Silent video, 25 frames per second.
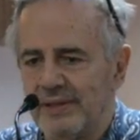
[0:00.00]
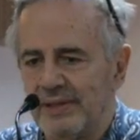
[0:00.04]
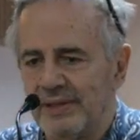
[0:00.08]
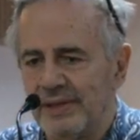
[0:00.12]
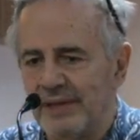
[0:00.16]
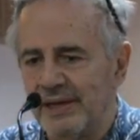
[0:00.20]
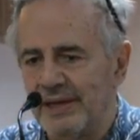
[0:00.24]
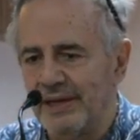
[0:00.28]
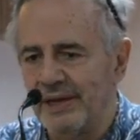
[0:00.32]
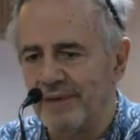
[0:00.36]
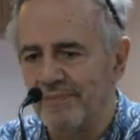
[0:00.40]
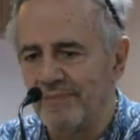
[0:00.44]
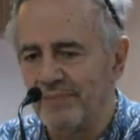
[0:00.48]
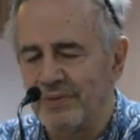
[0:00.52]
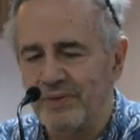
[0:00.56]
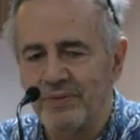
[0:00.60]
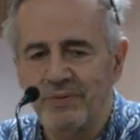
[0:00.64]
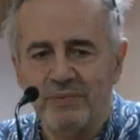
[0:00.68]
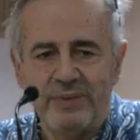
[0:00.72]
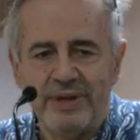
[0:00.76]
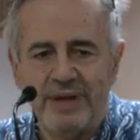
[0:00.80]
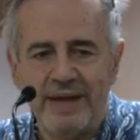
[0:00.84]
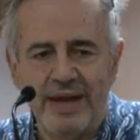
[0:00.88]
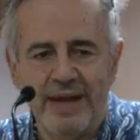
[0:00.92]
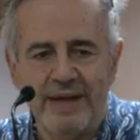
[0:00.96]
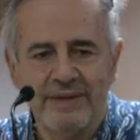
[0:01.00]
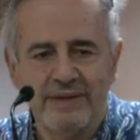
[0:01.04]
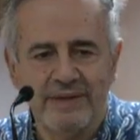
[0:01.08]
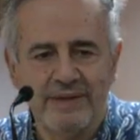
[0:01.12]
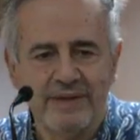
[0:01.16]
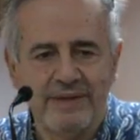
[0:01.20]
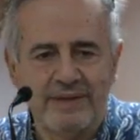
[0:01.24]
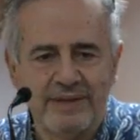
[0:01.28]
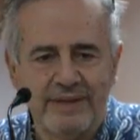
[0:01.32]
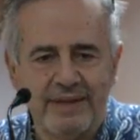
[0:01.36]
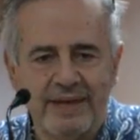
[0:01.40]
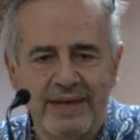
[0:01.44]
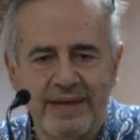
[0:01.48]
Um, we had
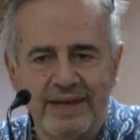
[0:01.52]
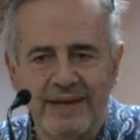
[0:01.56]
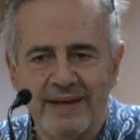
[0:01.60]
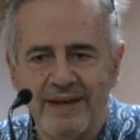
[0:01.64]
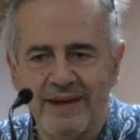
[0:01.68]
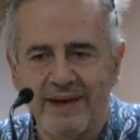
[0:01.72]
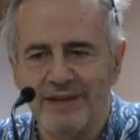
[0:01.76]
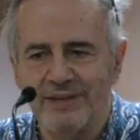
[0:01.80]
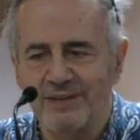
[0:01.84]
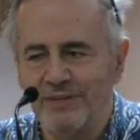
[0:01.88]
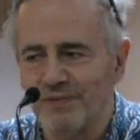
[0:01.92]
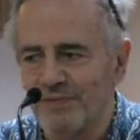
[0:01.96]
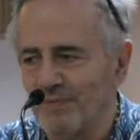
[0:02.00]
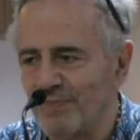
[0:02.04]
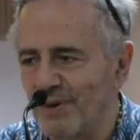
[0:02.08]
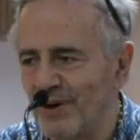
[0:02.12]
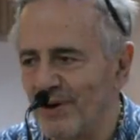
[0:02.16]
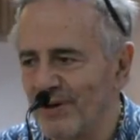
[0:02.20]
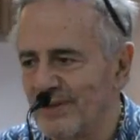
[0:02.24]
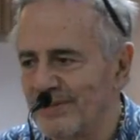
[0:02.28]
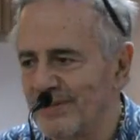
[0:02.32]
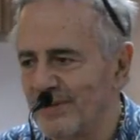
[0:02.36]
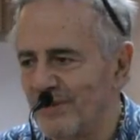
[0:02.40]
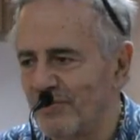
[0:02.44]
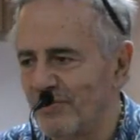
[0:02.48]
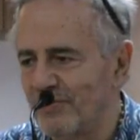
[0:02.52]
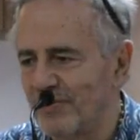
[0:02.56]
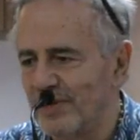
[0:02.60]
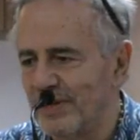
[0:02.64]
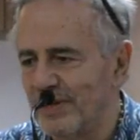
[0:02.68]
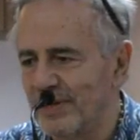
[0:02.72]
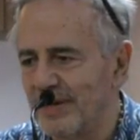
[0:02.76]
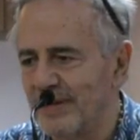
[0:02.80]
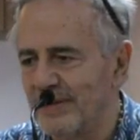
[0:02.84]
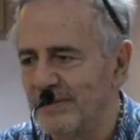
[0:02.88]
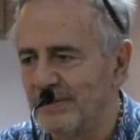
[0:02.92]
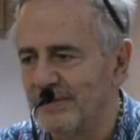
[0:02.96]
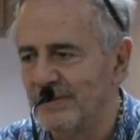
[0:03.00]
a kind of partition
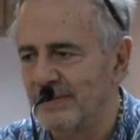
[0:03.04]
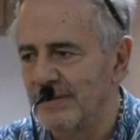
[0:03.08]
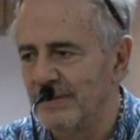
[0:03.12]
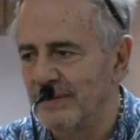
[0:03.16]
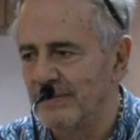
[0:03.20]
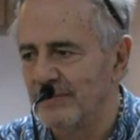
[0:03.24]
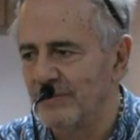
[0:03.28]
in nineteen